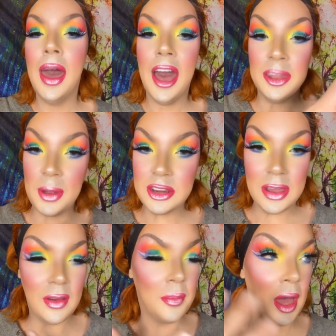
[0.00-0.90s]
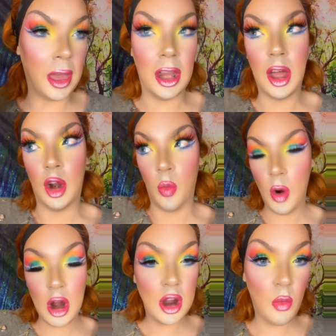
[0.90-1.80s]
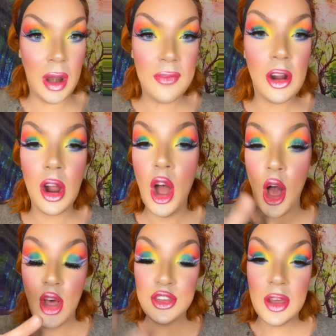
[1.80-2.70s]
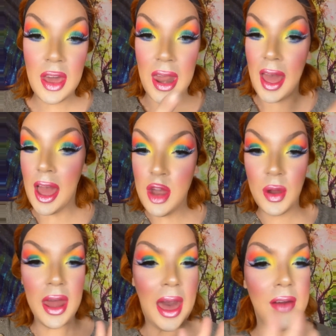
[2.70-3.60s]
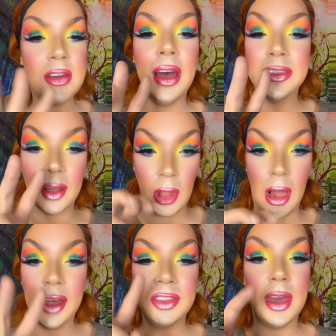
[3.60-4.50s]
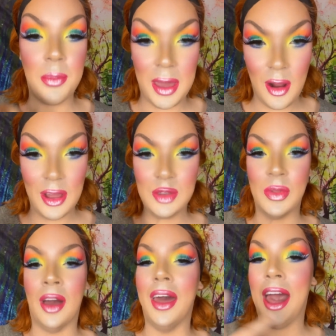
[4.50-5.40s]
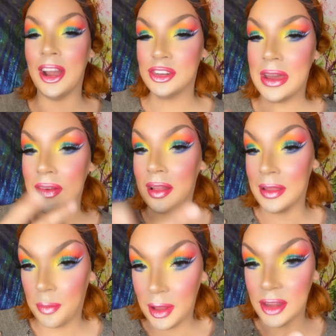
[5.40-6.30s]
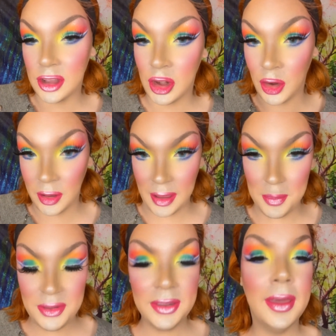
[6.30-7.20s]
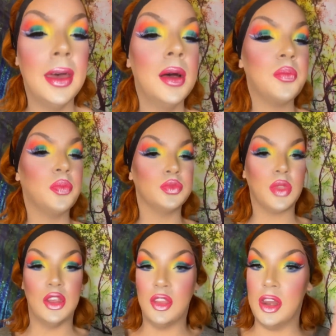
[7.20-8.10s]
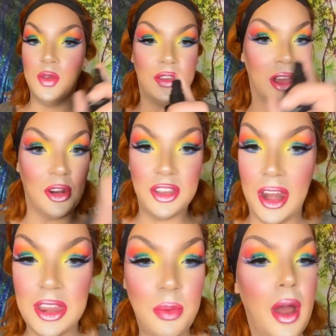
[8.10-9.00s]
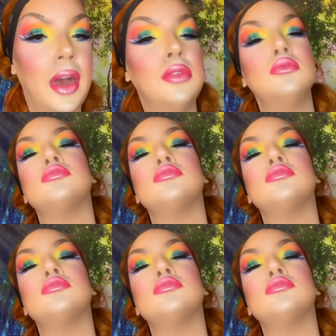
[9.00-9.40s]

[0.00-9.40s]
especially if I'm like gonna go to work or whatever, so that you can have a nice glossy appearance without actually having lip gloss on your lips. So then you just take your setting spray,